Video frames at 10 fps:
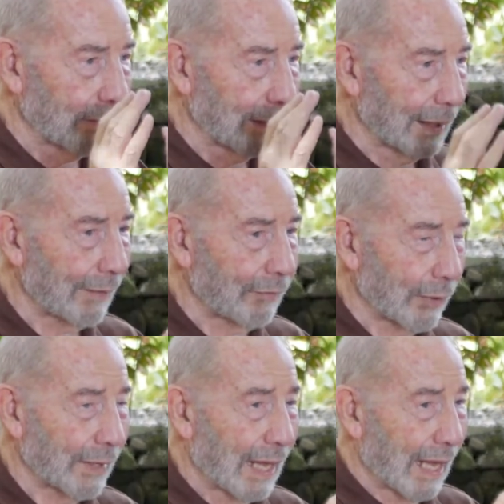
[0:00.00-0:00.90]
lived with
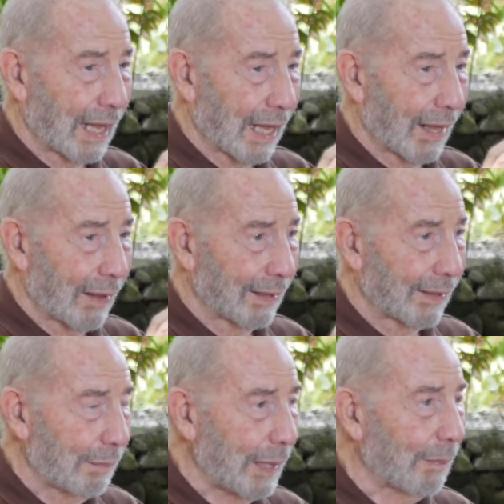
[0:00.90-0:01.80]
the
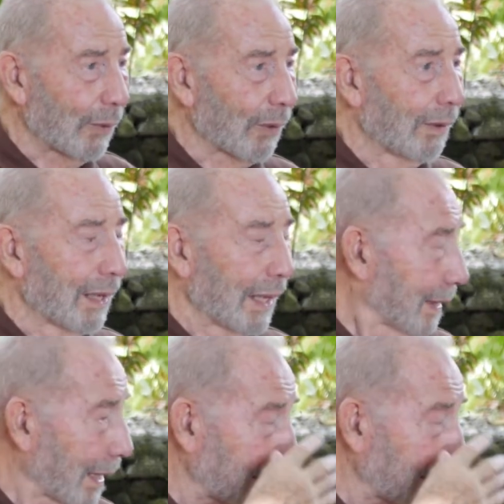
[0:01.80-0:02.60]
people, and